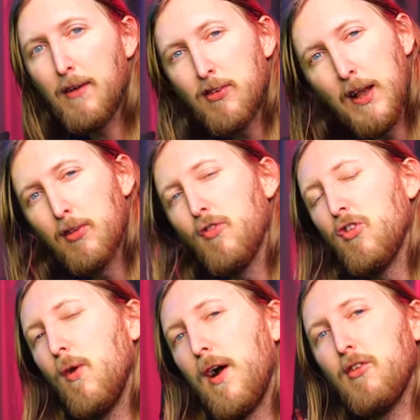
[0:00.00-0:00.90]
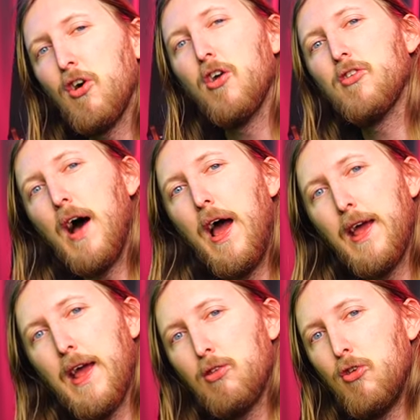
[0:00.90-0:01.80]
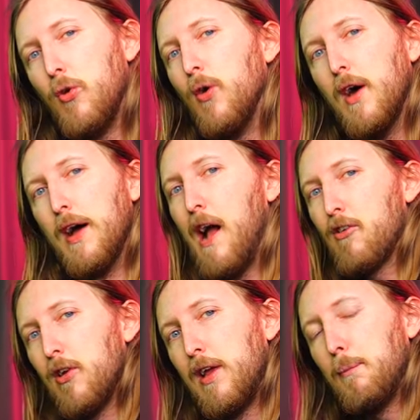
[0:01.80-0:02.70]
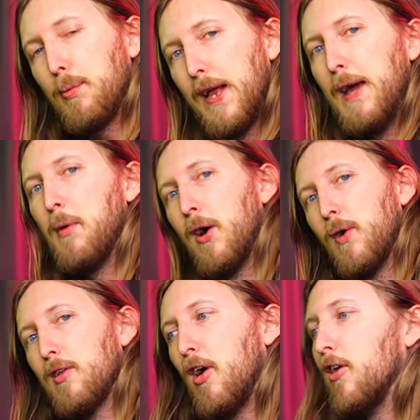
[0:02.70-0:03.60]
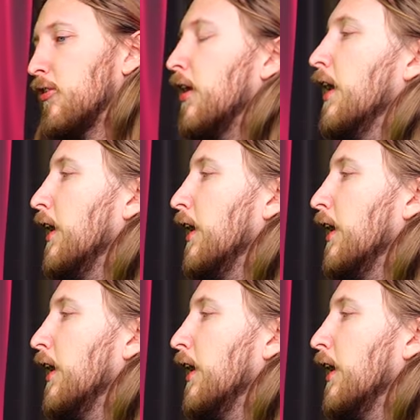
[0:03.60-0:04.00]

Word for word: president of Solar Guitars. I get to actually play my own guitars